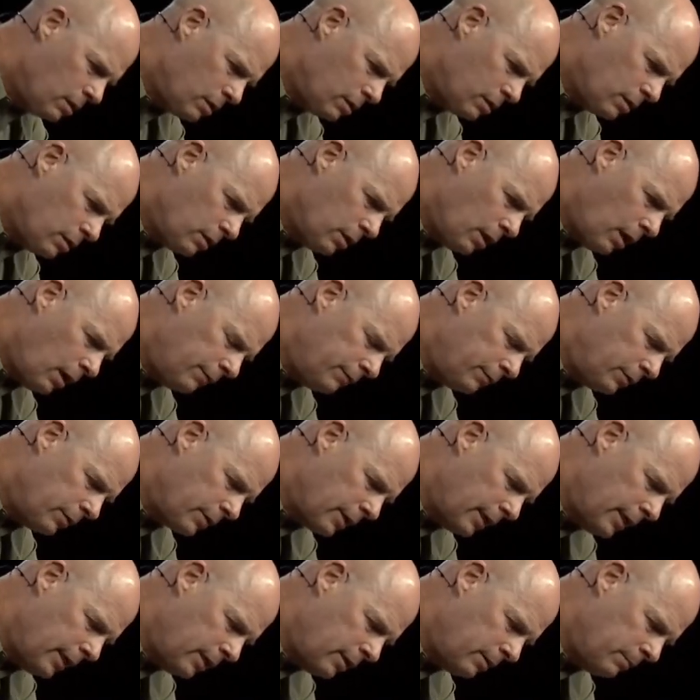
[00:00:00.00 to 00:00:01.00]
Love your
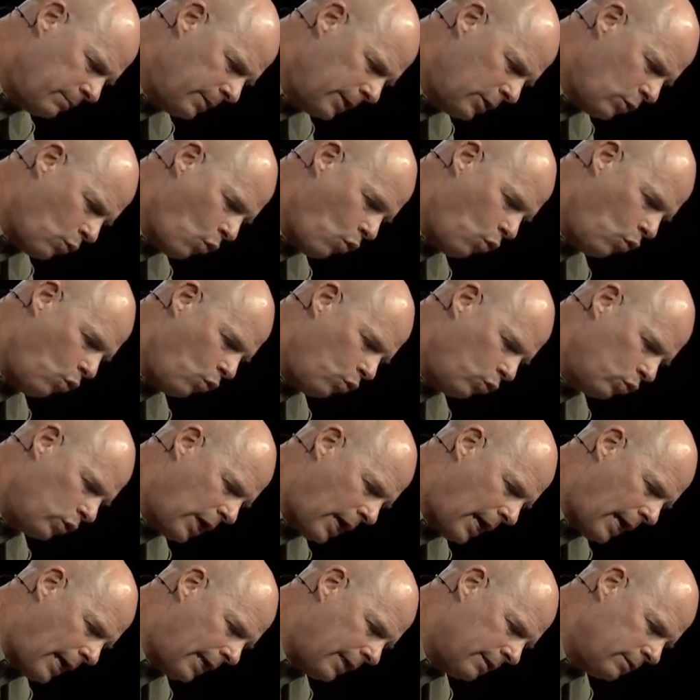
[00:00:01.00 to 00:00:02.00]
enemy. Ooh,
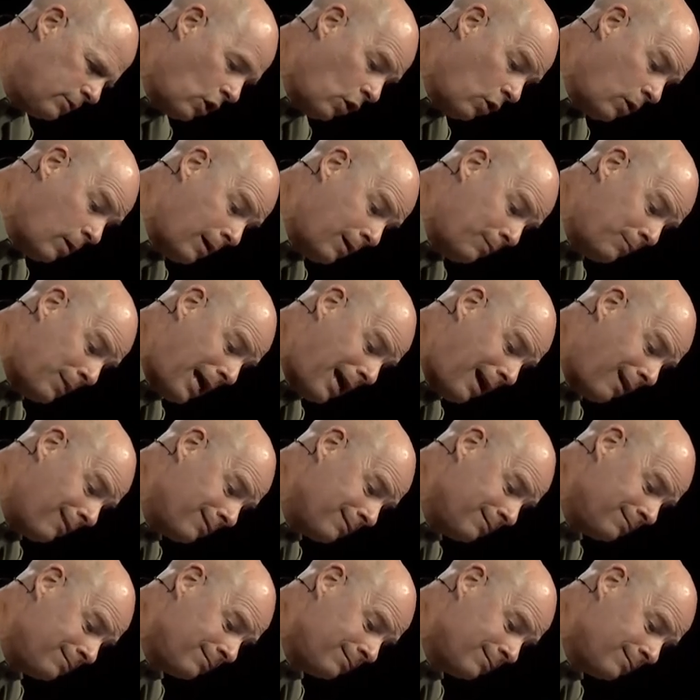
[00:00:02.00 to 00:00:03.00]
not, no, I'm out.
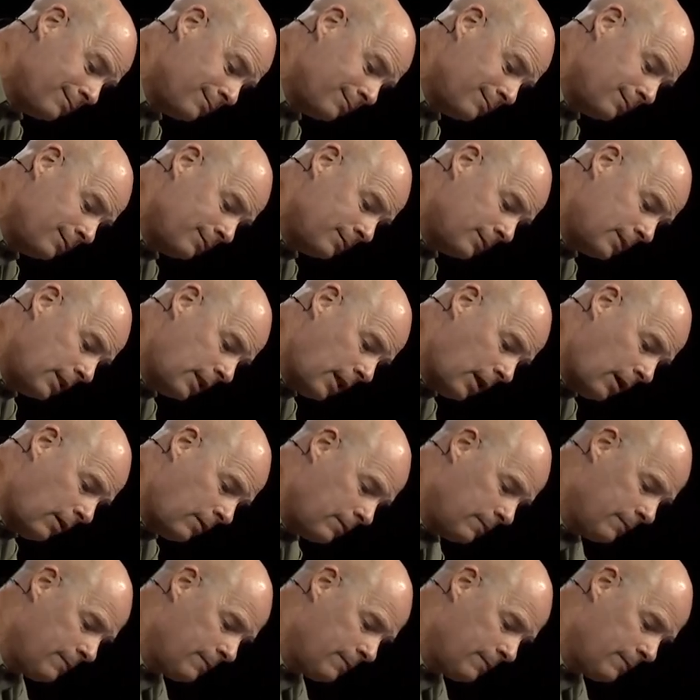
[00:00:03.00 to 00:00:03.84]
Don't.